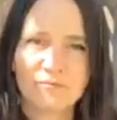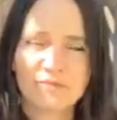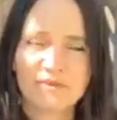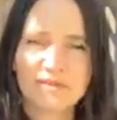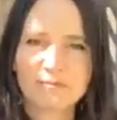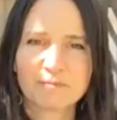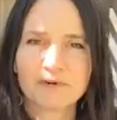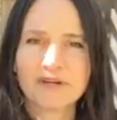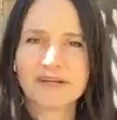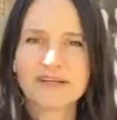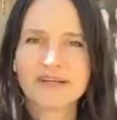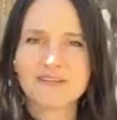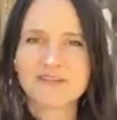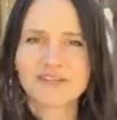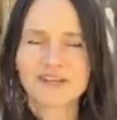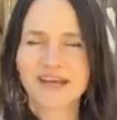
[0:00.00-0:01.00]
this
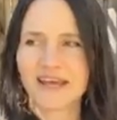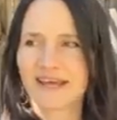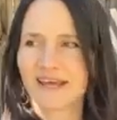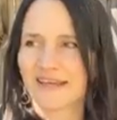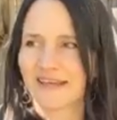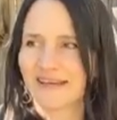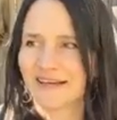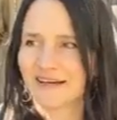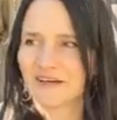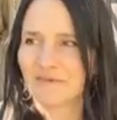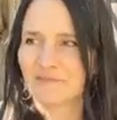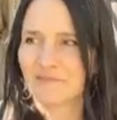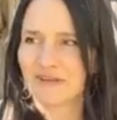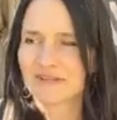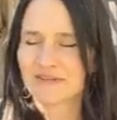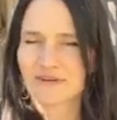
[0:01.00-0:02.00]
bridge,
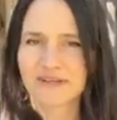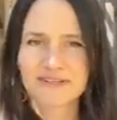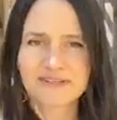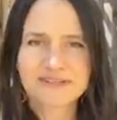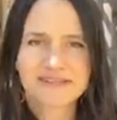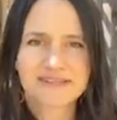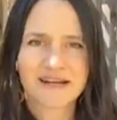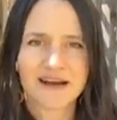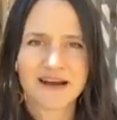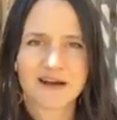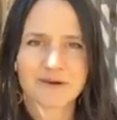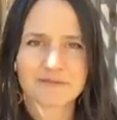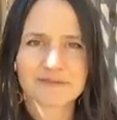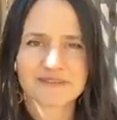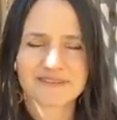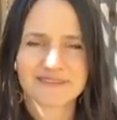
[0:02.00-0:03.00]
and so I just
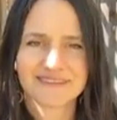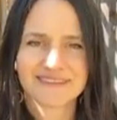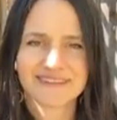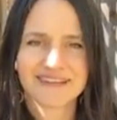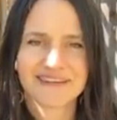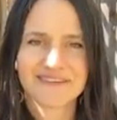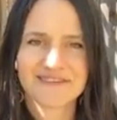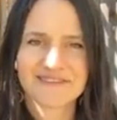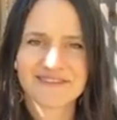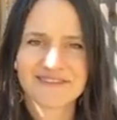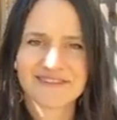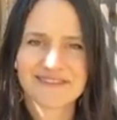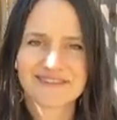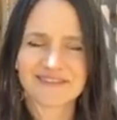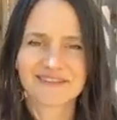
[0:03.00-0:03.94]
stopped, and I was just